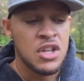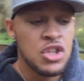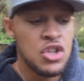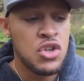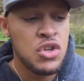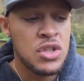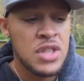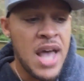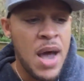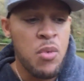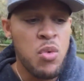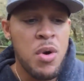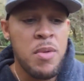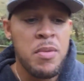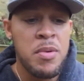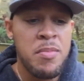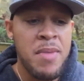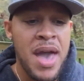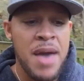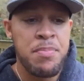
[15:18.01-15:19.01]
You, that
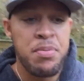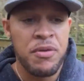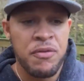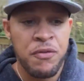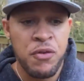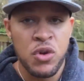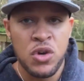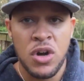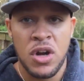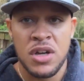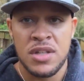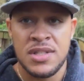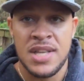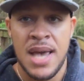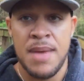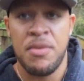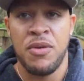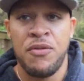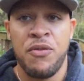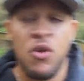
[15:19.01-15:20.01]
woman may put food on her
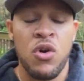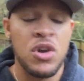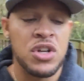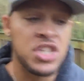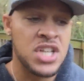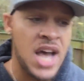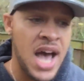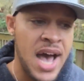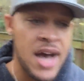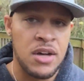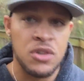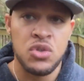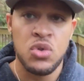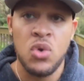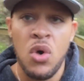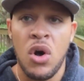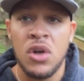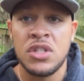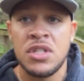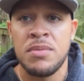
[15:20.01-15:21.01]
table for a child
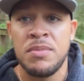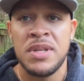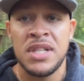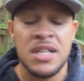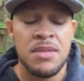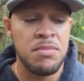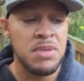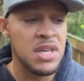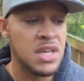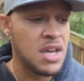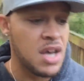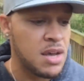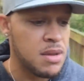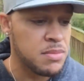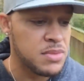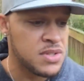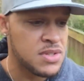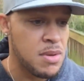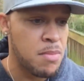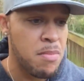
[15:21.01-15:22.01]
who ultimately
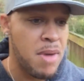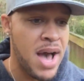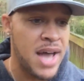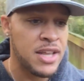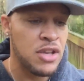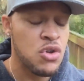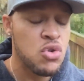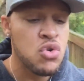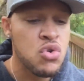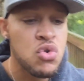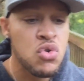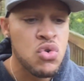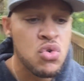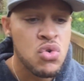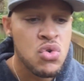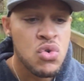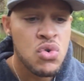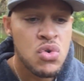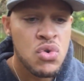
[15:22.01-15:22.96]
becomes somebody who